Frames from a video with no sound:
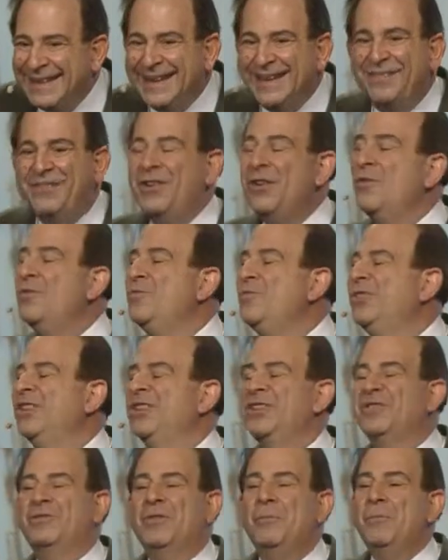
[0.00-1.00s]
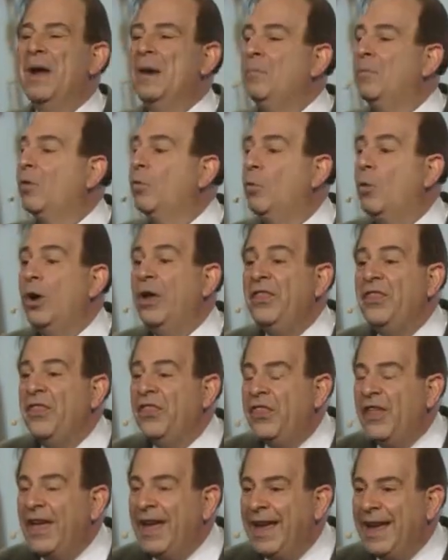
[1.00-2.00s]
if you just remember one
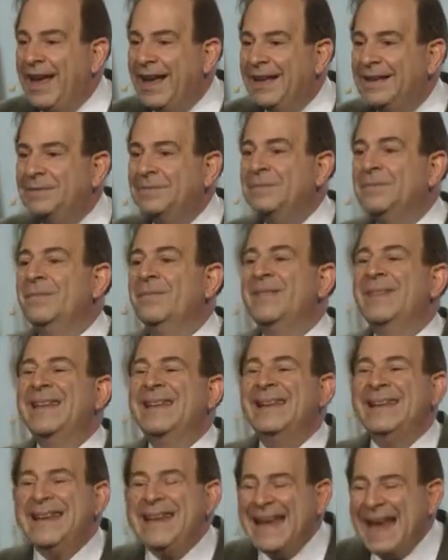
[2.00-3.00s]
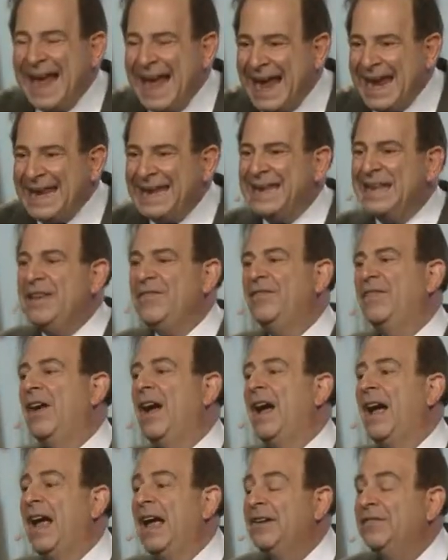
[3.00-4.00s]
thing,
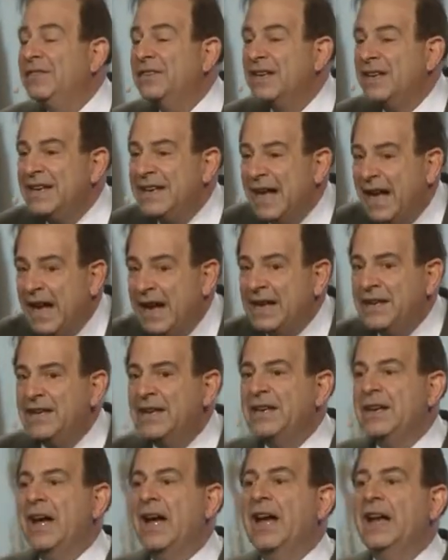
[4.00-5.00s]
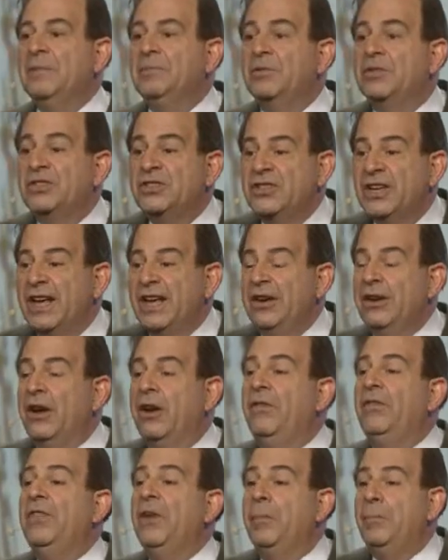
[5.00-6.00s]
95 to 99%
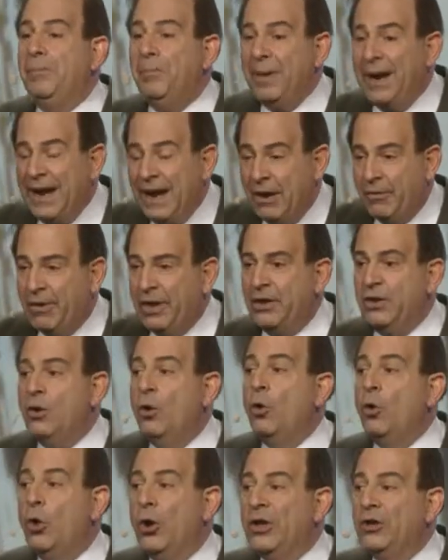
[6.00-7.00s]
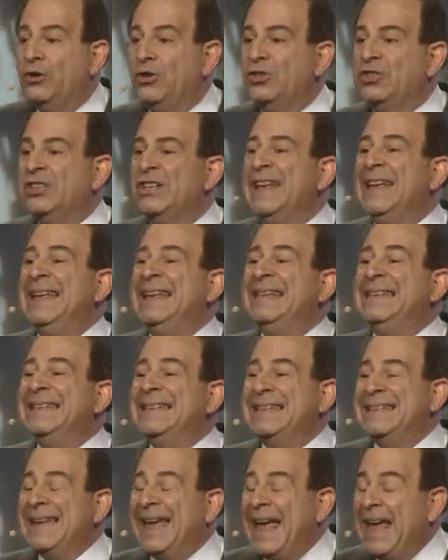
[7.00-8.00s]
of the parent oils
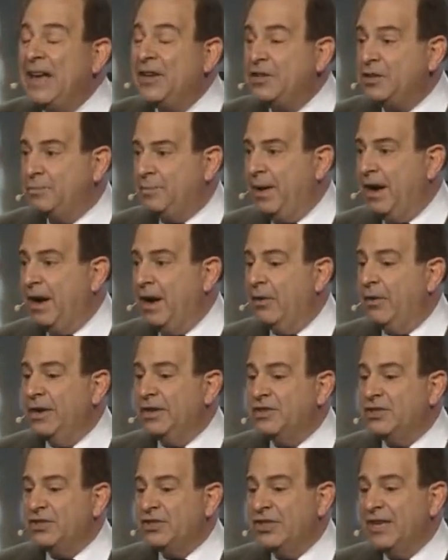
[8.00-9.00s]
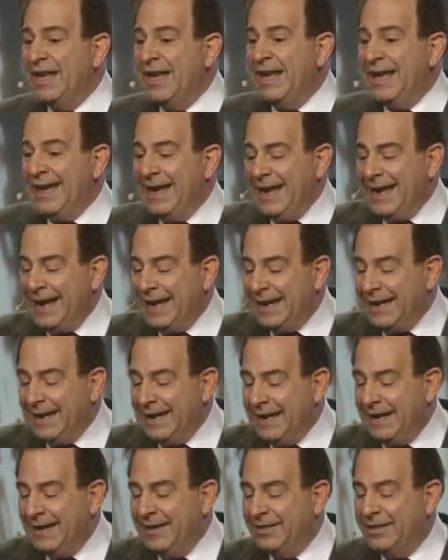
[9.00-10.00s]
stay as parents in
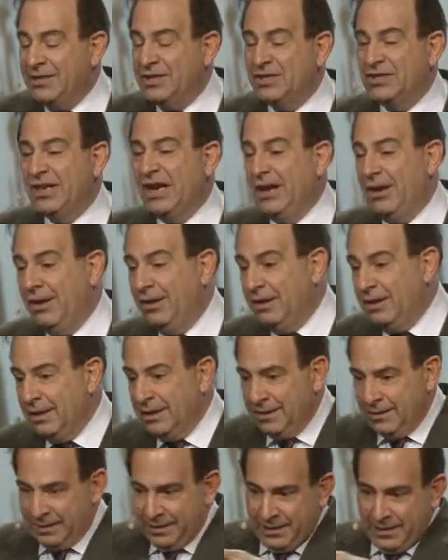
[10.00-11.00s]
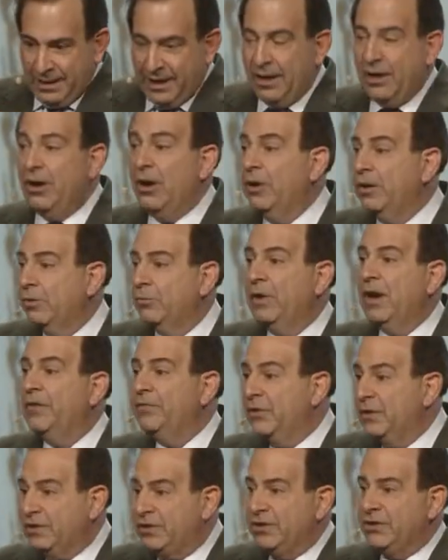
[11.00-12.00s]
the cell. And all the
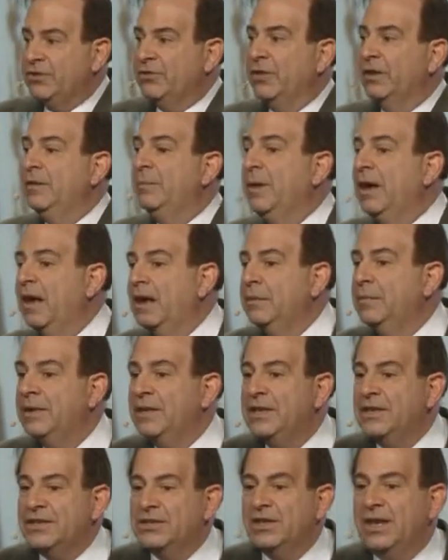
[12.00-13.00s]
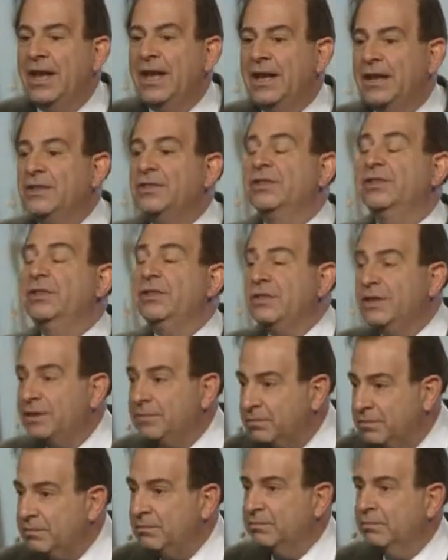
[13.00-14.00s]
references are on the bottom of these slides, so you
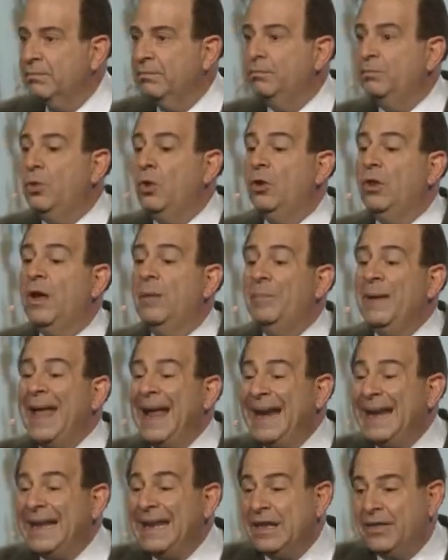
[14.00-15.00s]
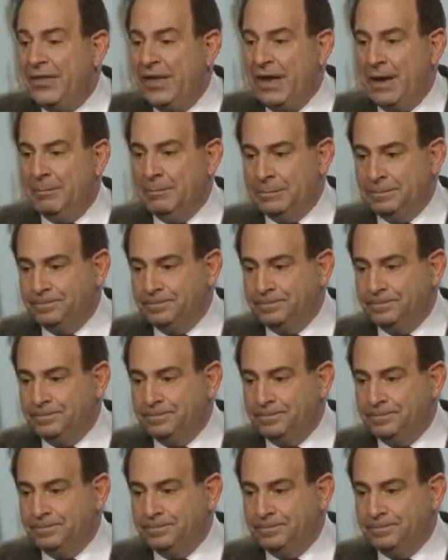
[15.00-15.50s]
can pull up any of them.